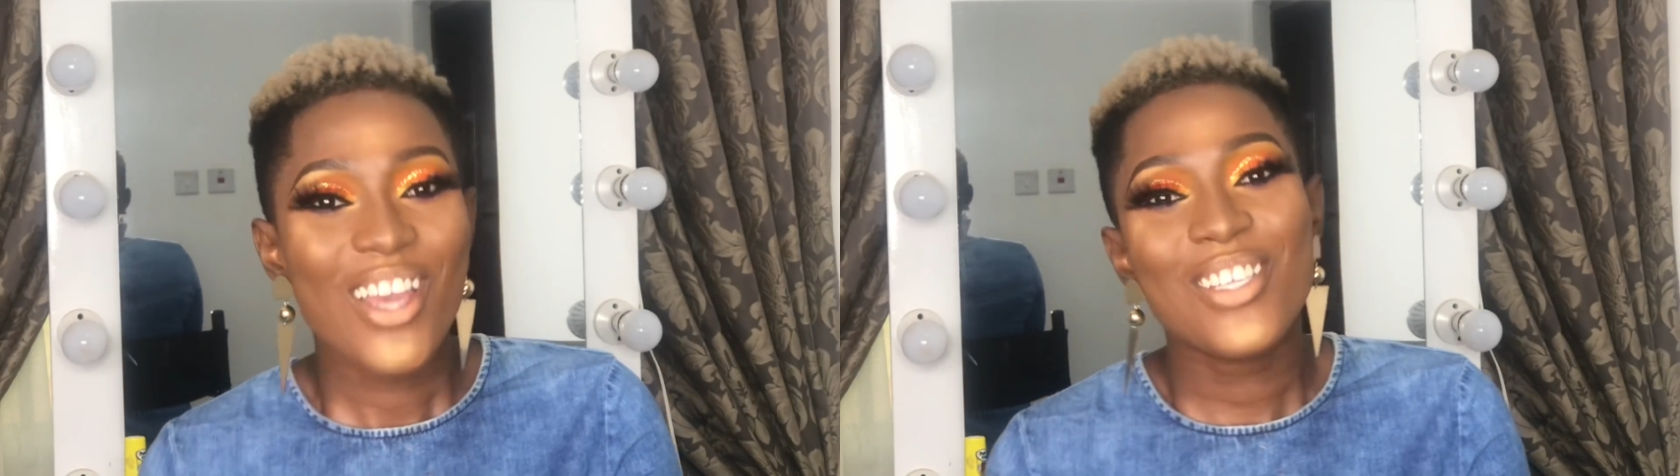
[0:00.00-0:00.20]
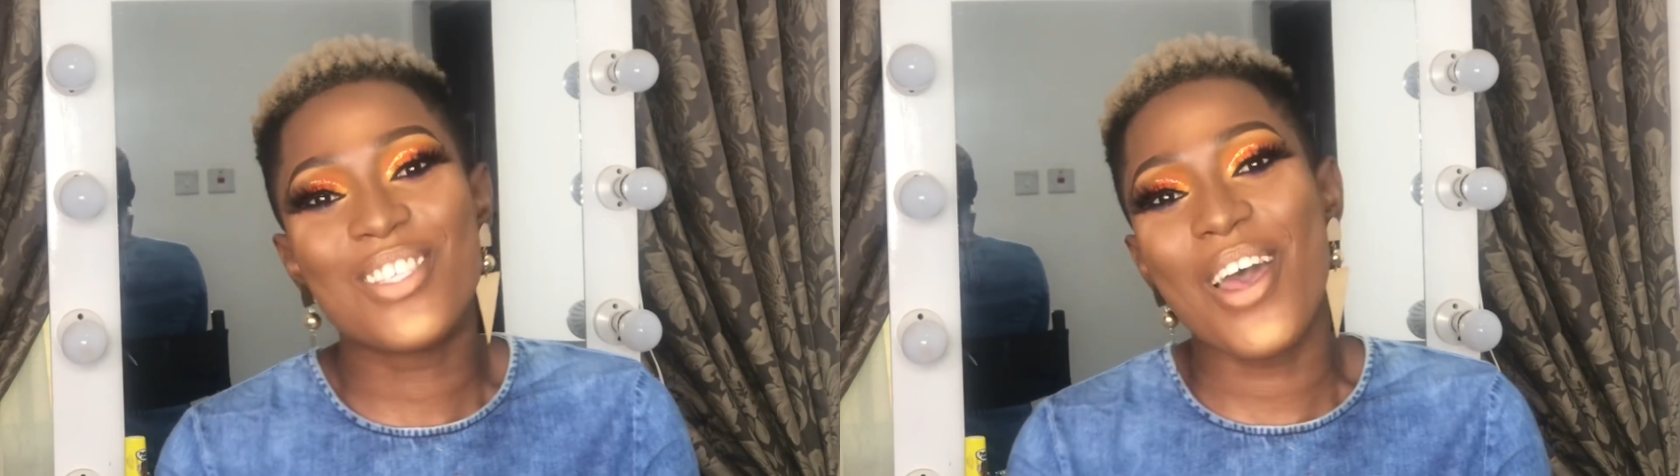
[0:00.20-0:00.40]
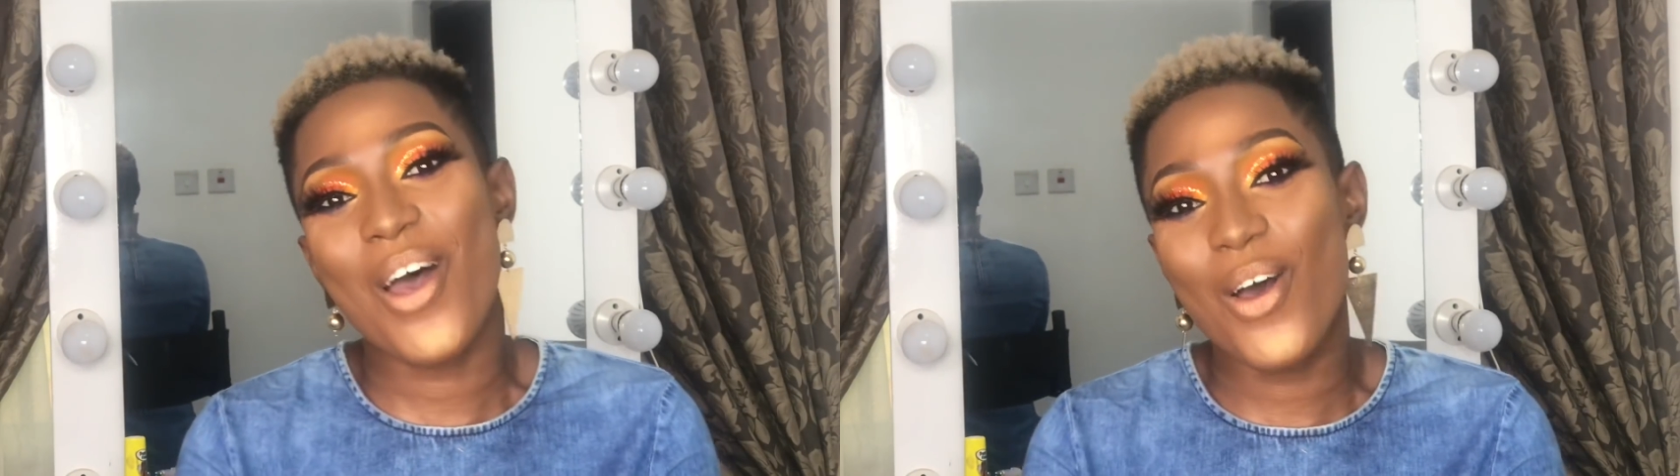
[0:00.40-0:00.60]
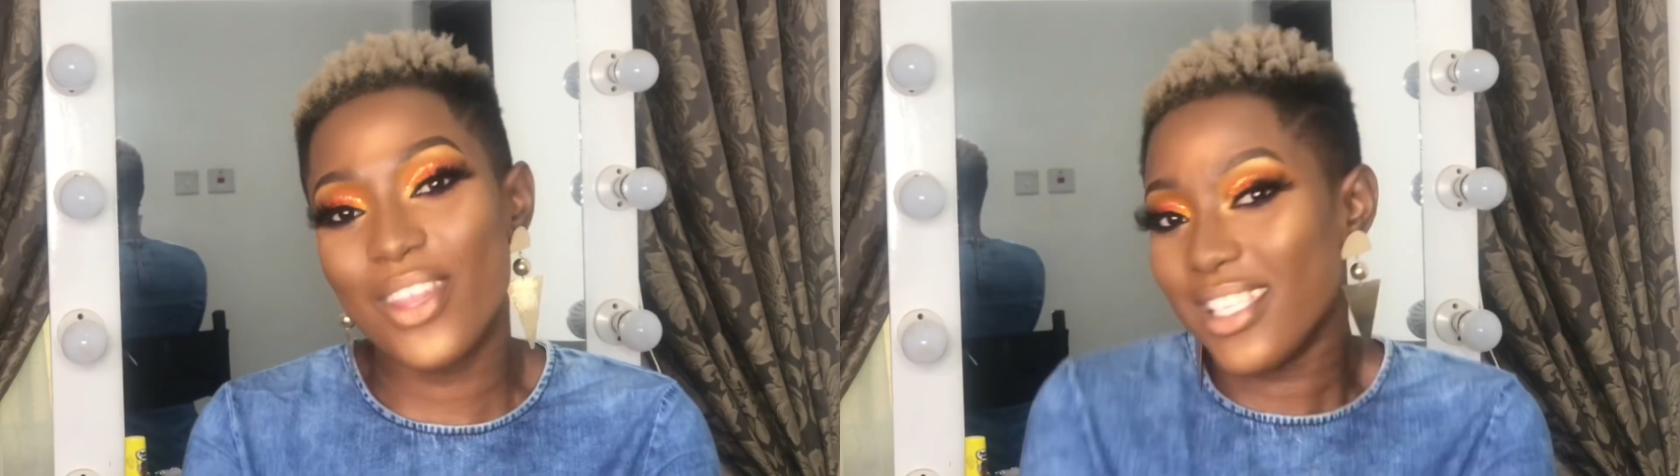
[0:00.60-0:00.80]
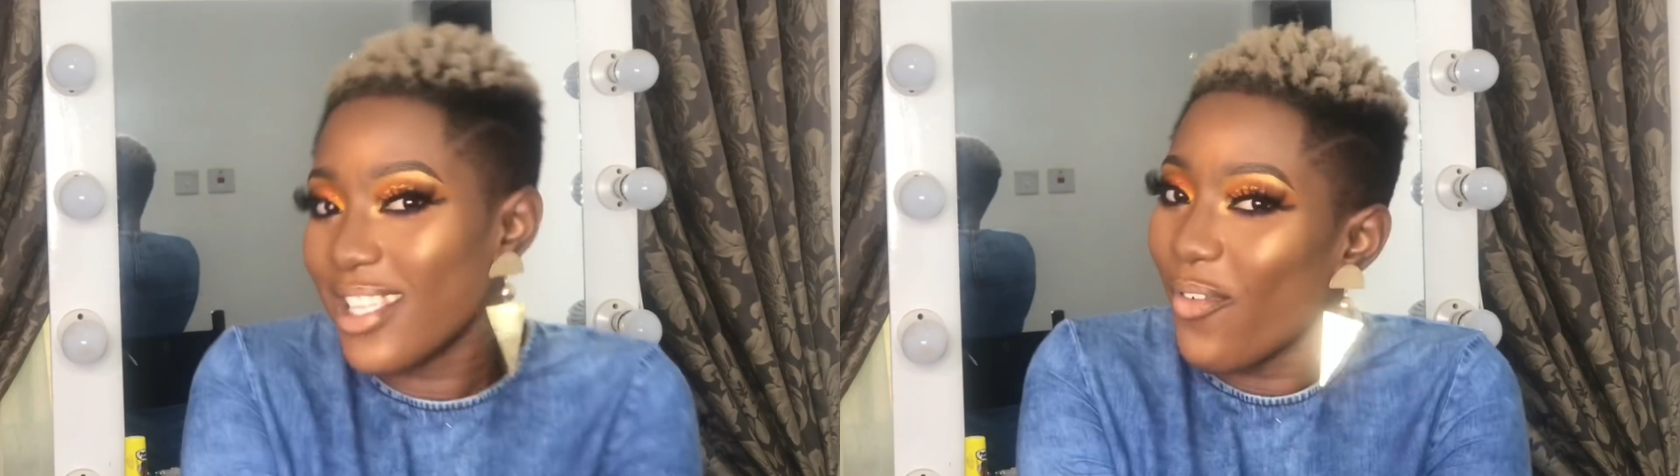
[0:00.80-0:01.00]
So
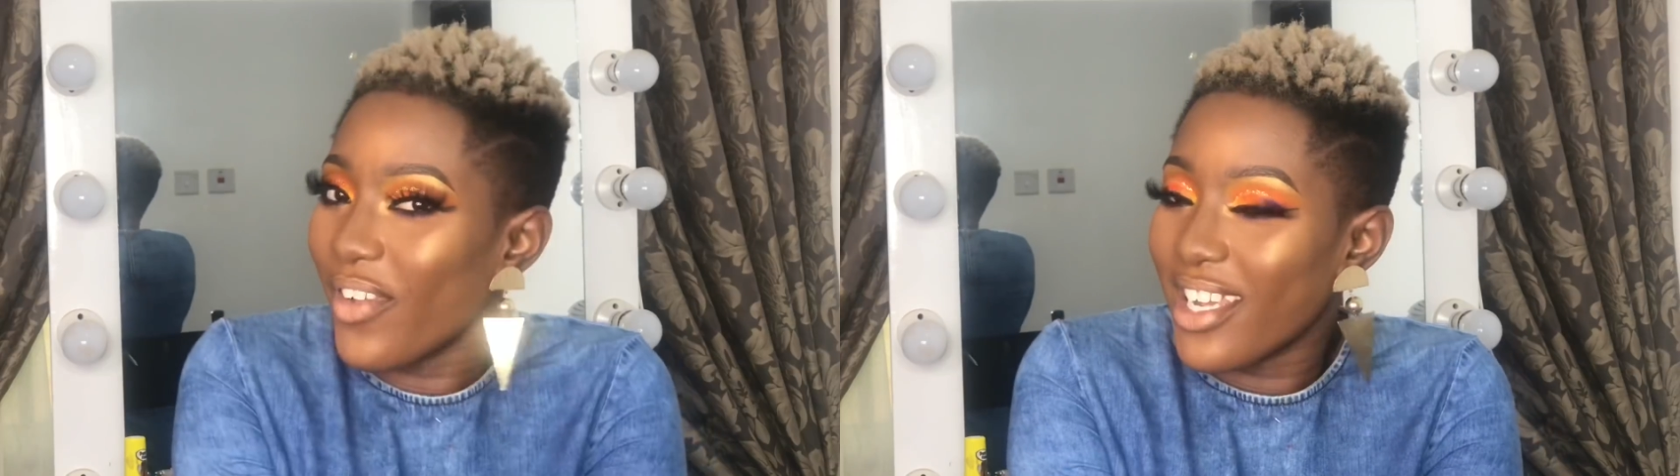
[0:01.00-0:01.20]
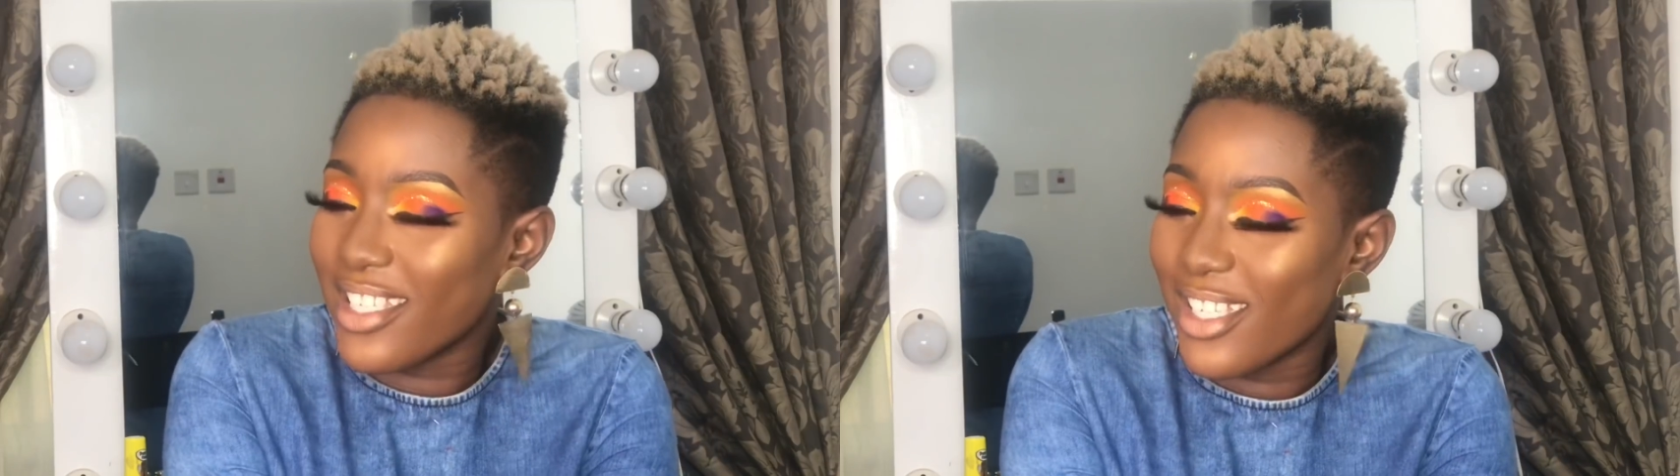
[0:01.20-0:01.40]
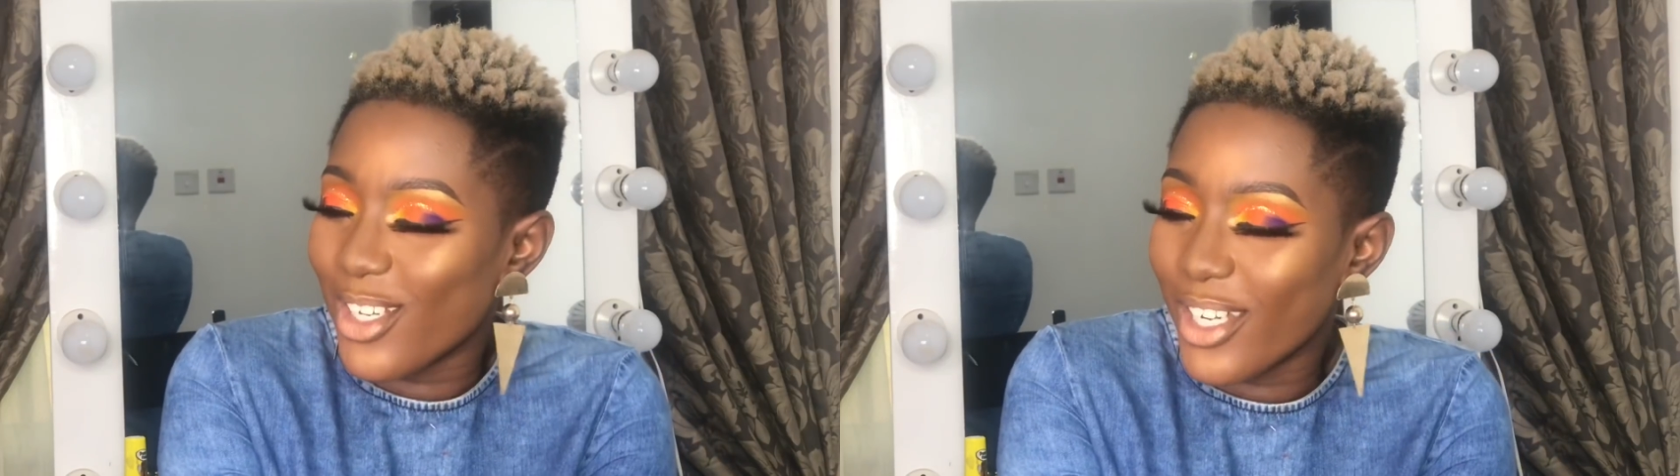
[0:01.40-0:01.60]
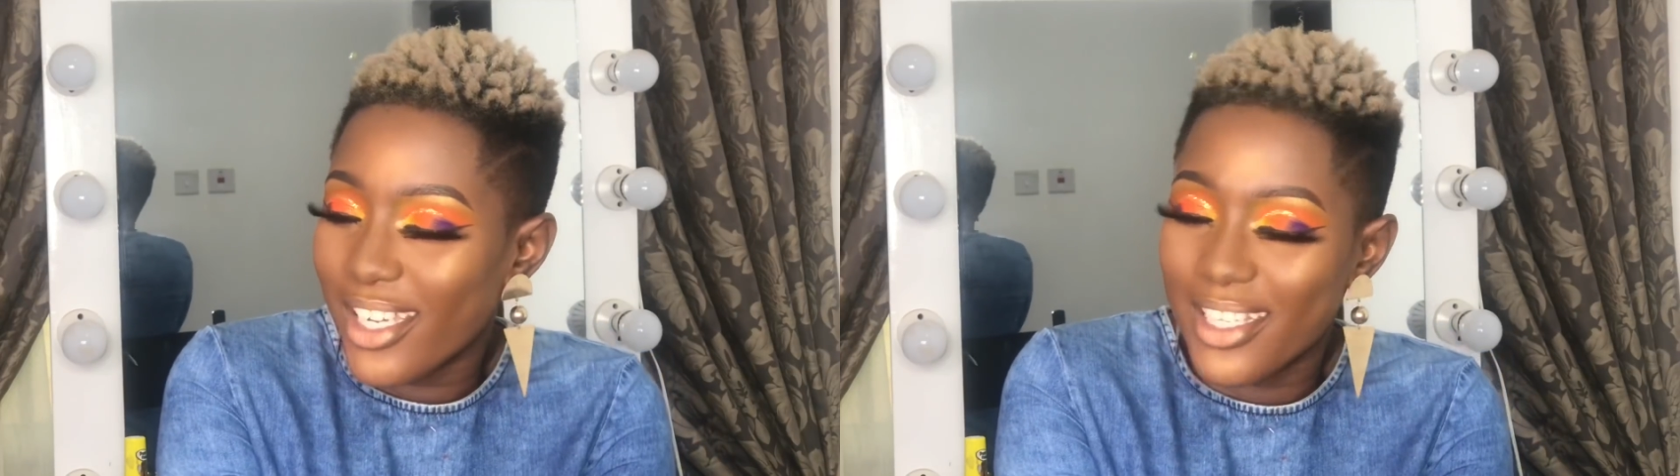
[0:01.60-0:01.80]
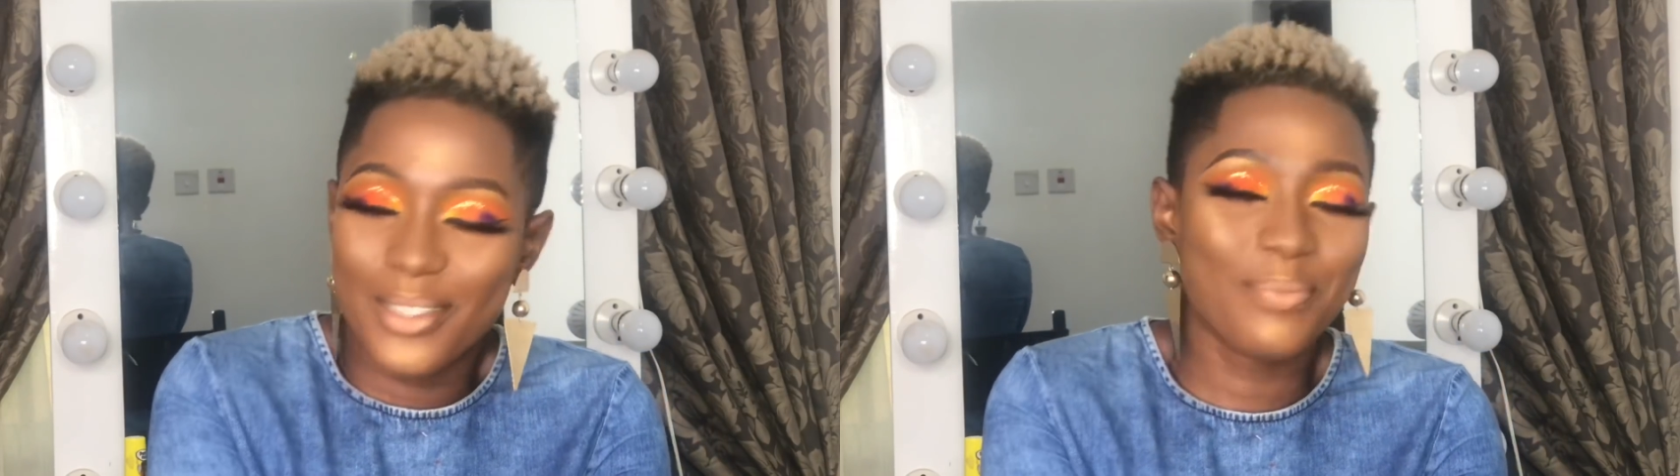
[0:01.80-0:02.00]
this is the finished look.